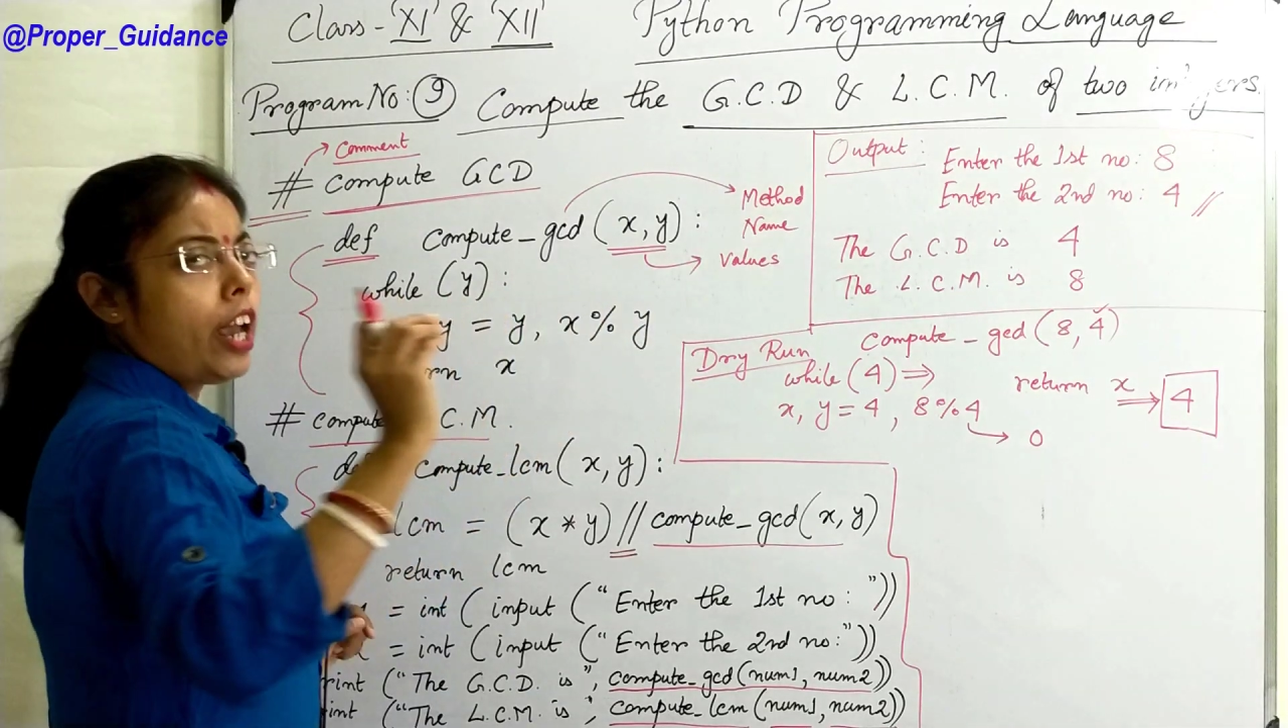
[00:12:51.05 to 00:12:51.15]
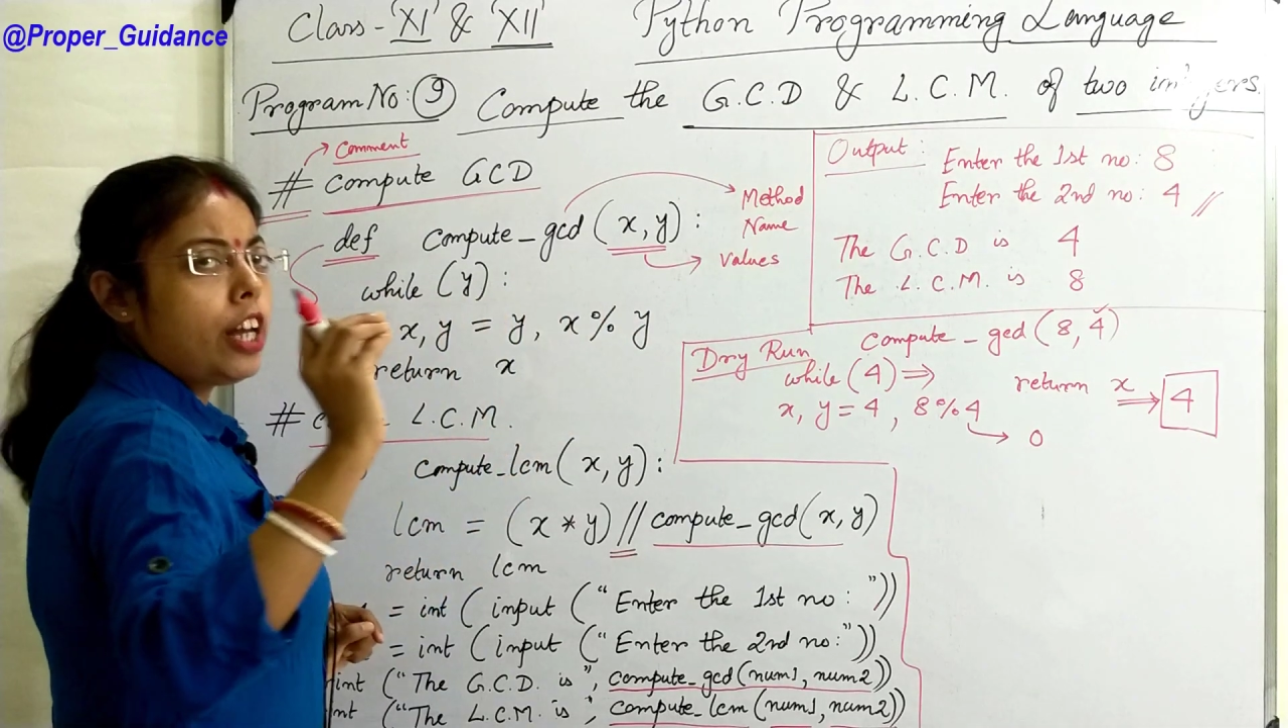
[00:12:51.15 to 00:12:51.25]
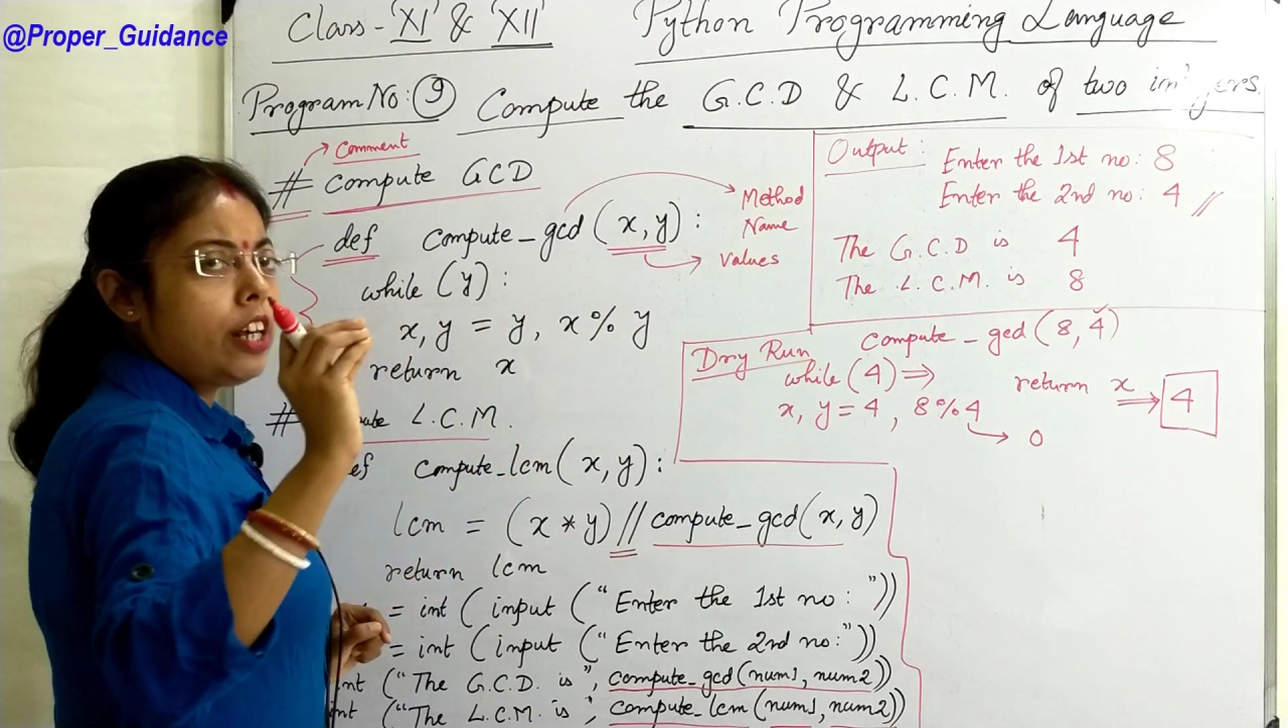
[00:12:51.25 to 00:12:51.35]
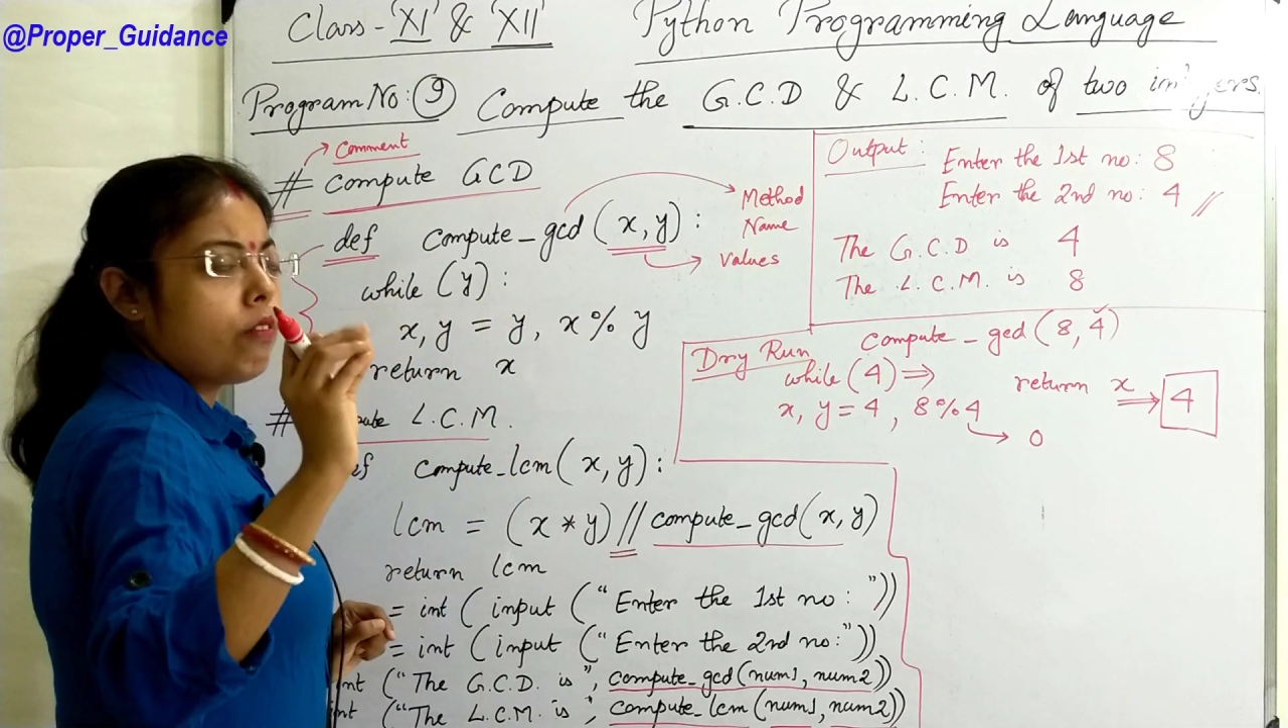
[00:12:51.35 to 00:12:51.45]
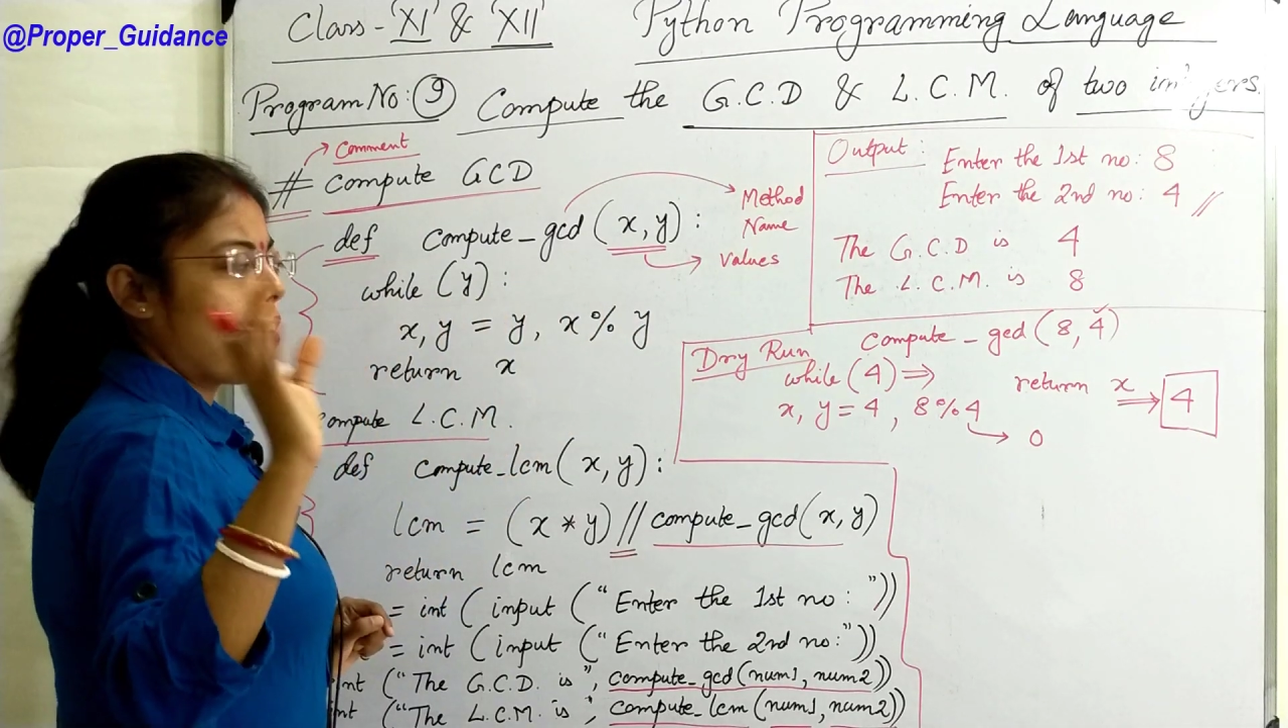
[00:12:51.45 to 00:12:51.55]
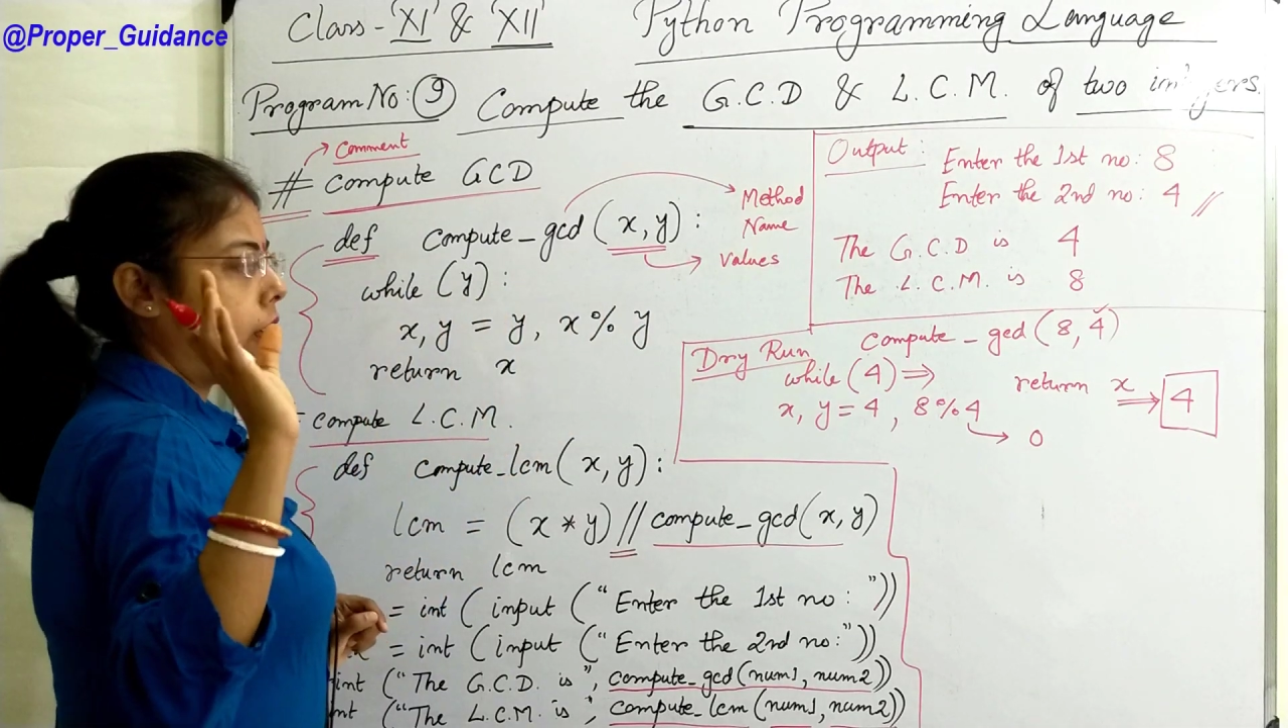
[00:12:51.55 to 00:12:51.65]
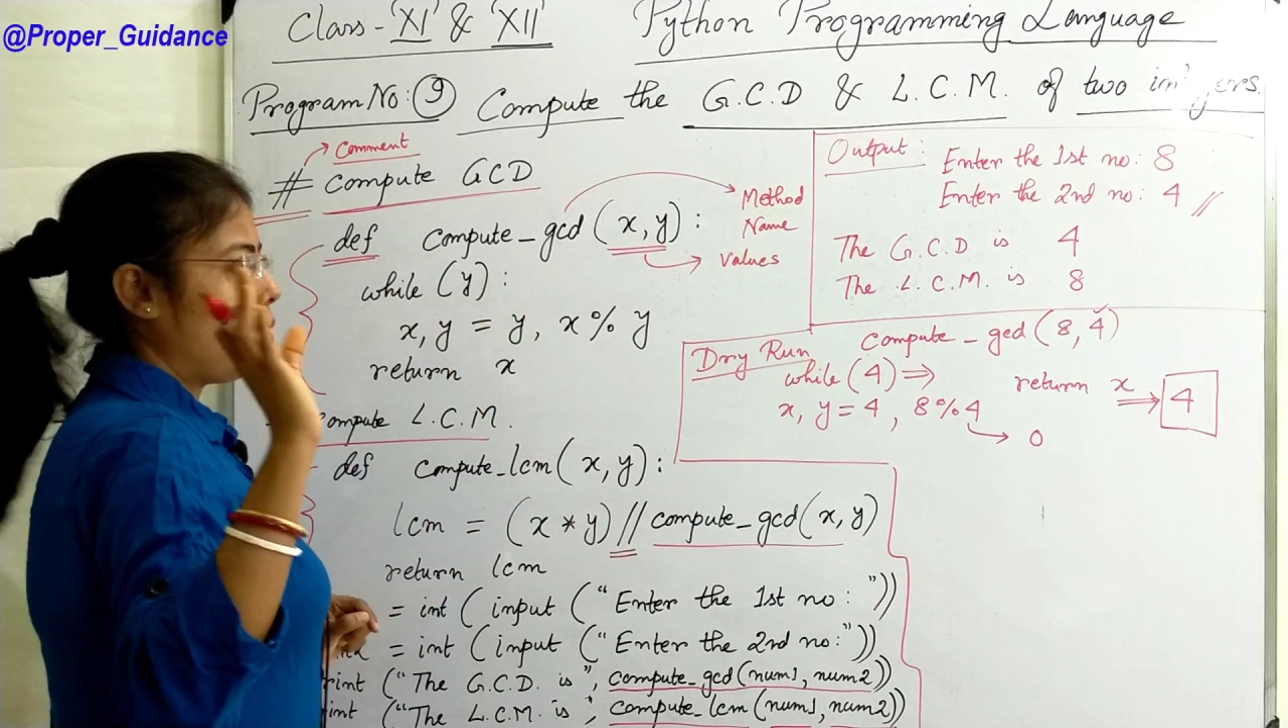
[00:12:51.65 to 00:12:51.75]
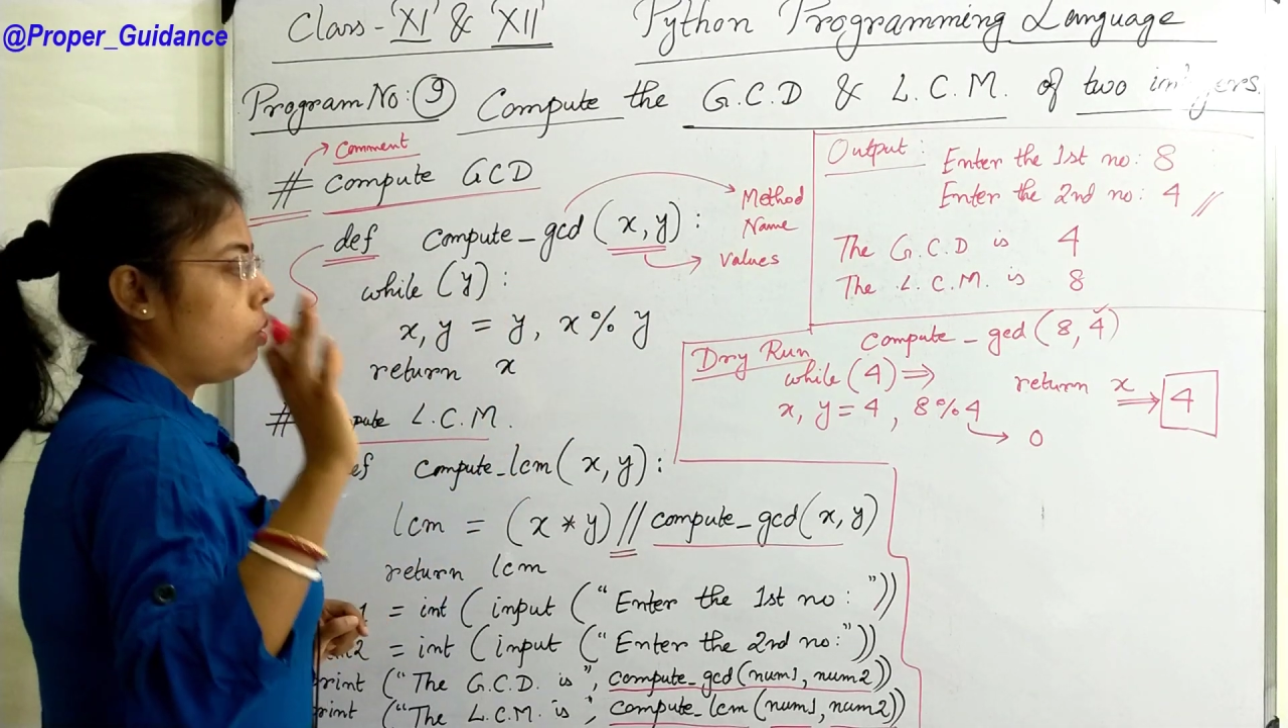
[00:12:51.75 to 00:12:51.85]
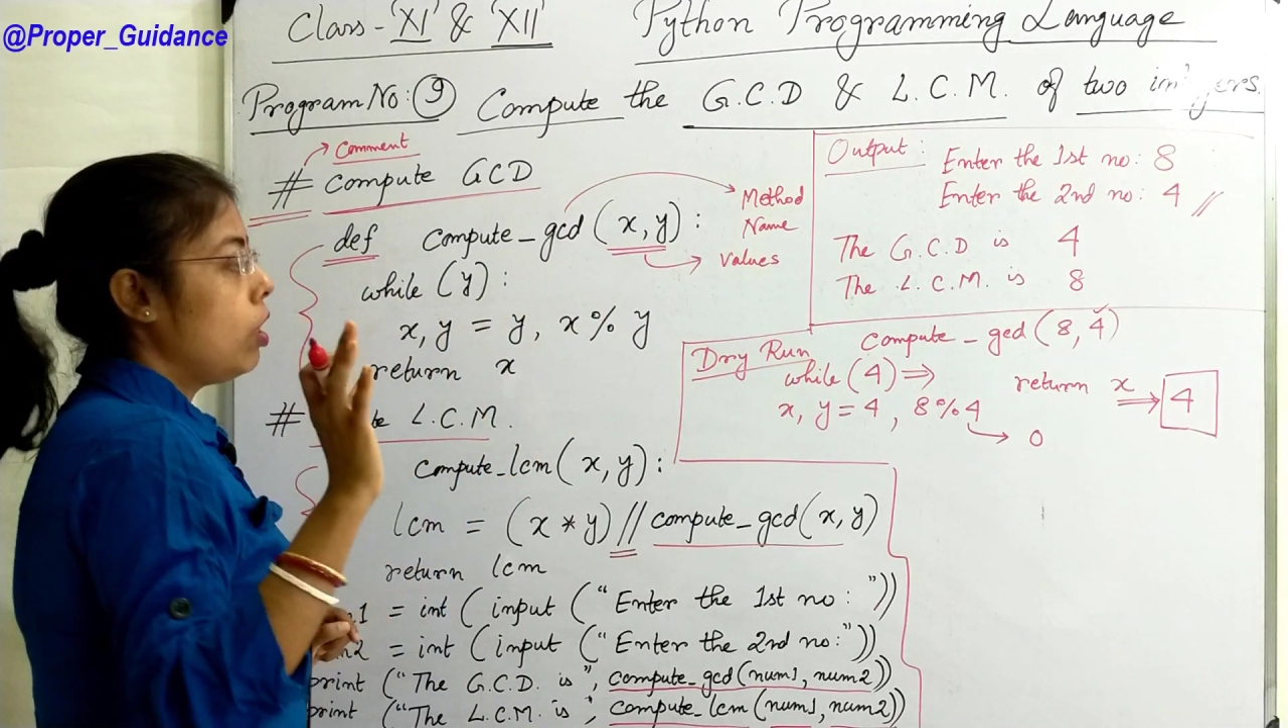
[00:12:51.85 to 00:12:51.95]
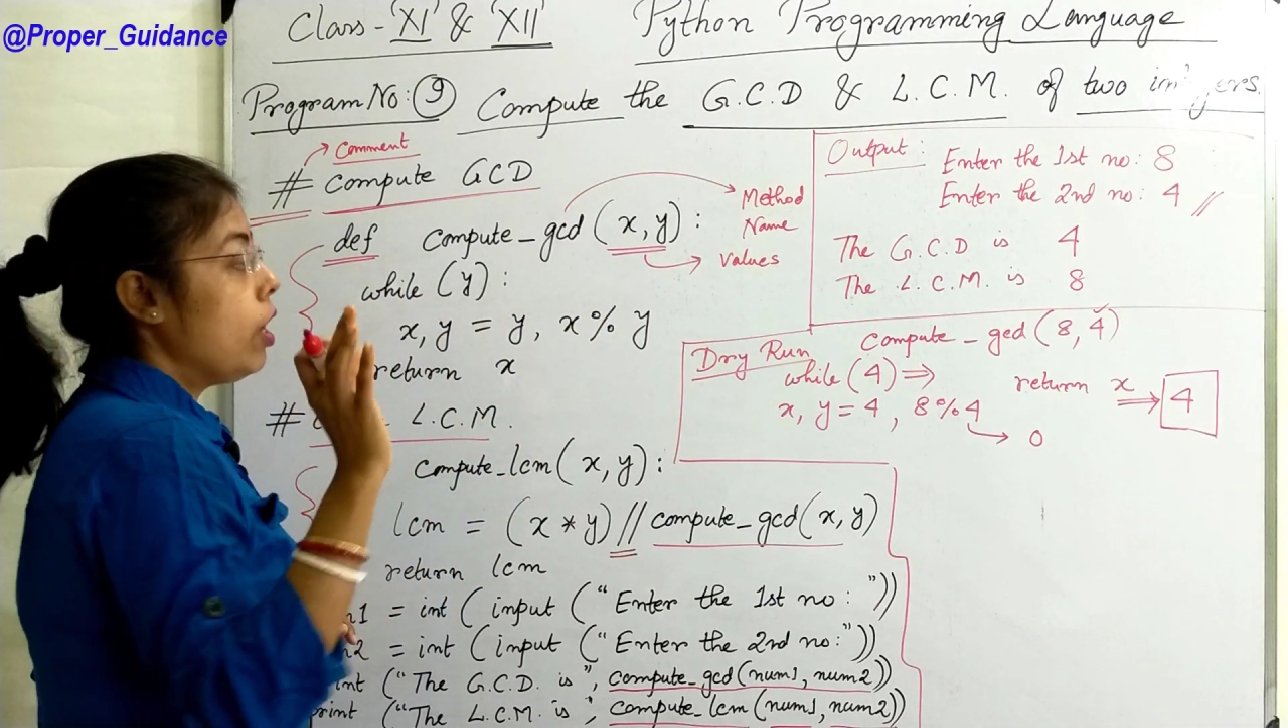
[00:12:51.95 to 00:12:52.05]
any
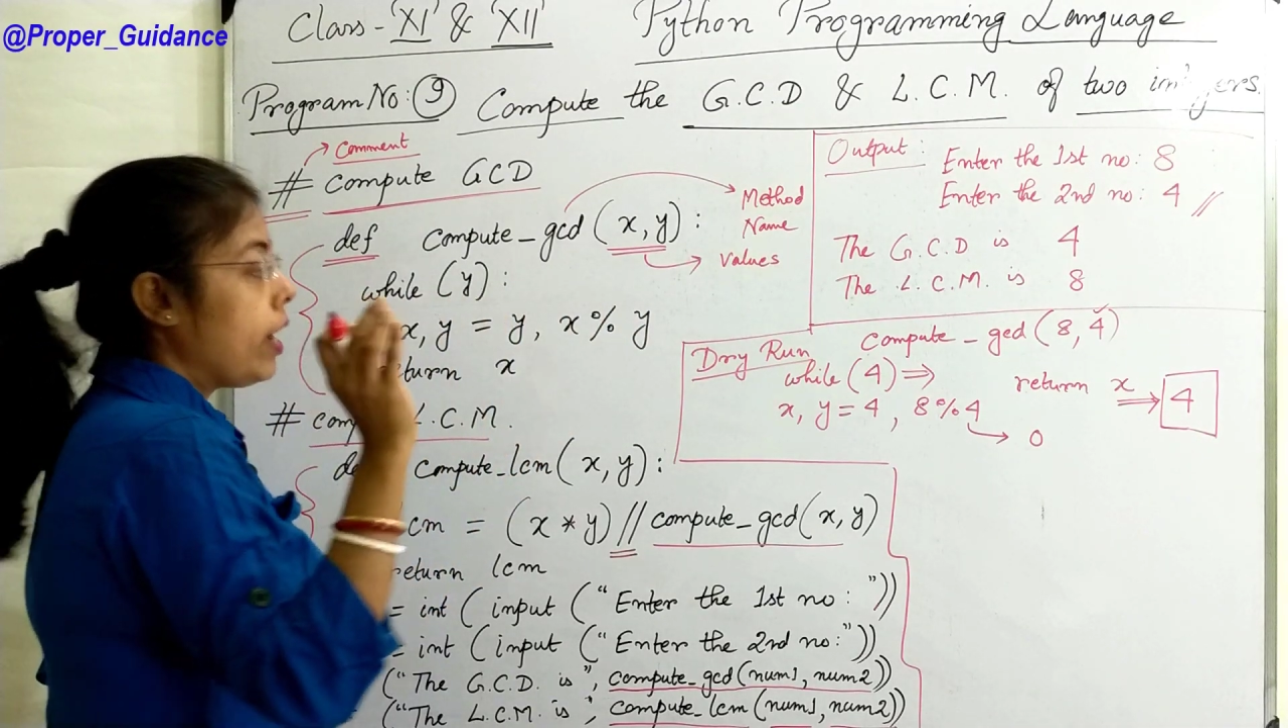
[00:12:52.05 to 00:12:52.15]
value.